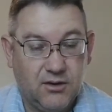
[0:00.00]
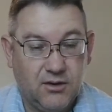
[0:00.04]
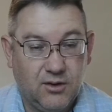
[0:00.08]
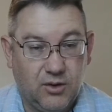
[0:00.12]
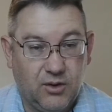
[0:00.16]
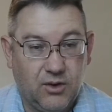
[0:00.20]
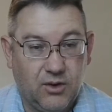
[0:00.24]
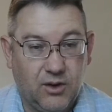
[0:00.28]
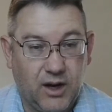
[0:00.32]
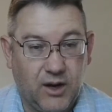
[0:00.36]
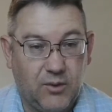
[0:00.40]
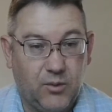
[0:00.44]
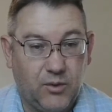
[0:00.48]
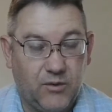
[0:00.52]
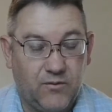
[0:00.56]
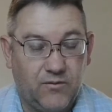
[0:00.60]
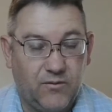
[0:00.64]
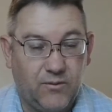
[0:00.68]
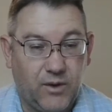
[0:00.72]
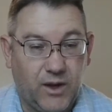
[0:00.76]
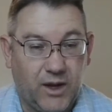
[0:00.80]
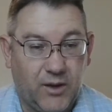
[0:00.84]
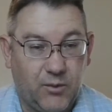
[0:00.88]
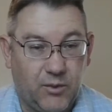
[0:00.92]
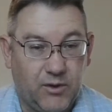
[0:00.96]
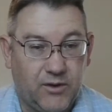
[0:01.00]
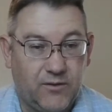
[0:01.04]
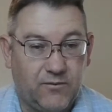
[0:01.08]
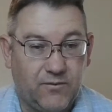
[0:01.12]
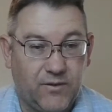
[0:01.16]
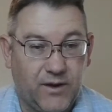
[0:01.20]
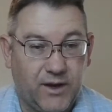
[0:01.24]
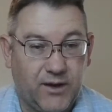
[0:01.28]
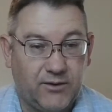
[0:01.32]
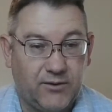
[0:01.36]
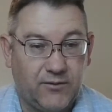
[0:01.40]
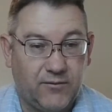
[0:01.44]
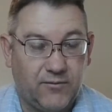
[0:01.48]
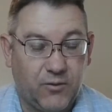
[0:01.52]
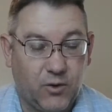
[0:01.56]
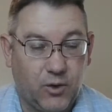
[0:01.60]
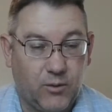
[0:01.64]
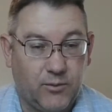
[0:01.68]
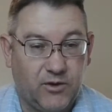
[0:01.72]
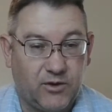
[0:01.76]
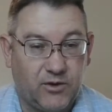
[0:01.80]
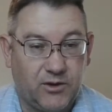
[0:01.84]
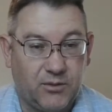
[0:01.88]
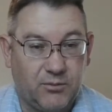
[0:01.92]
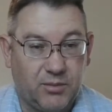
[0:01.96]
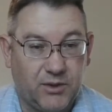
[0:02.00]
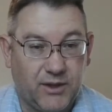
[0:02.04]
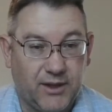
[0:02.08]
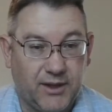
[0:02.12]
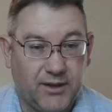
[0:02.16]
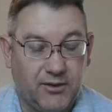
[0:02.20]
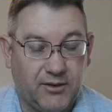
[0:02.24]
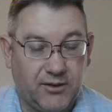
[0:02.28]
or I would have filed a formal complaint.